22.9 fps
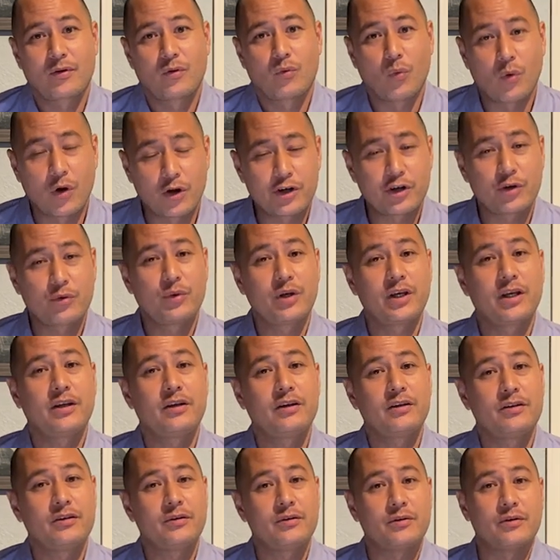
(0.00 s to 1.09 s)
What are we going
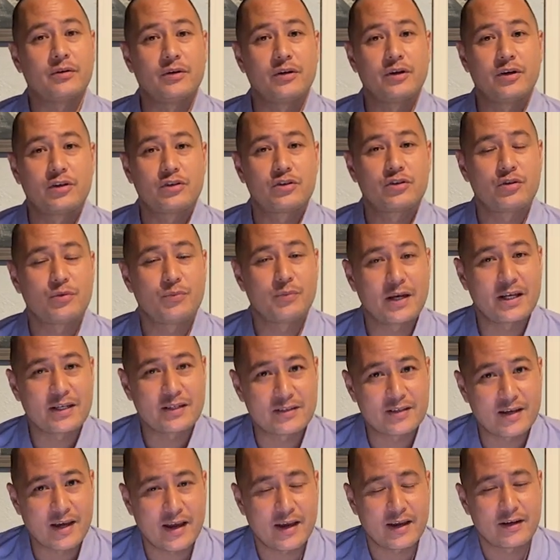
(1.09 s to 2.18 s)
to do to
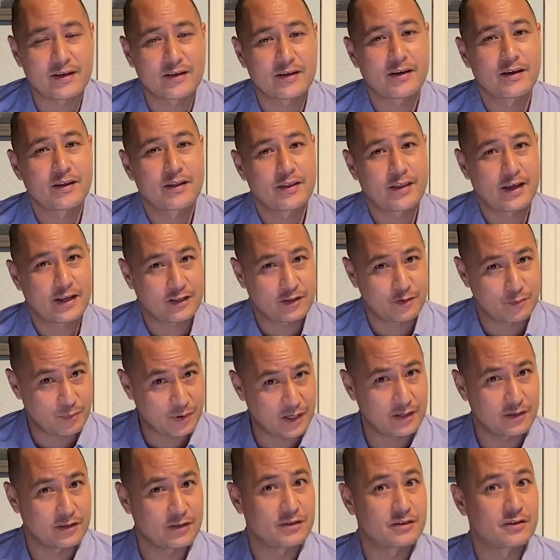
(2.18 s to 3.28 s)
maintain that
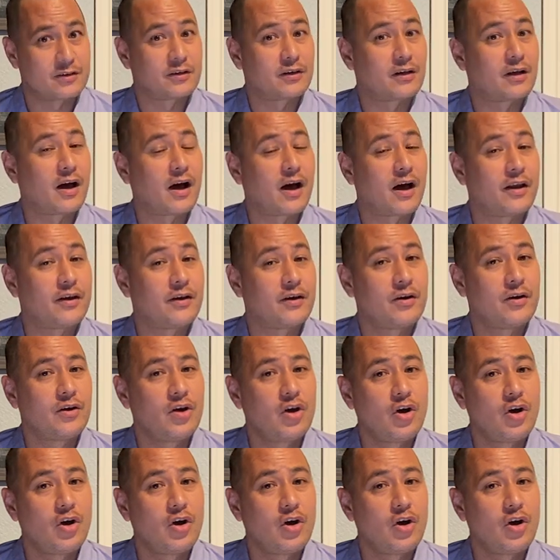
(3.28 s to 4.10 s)
dependence on God?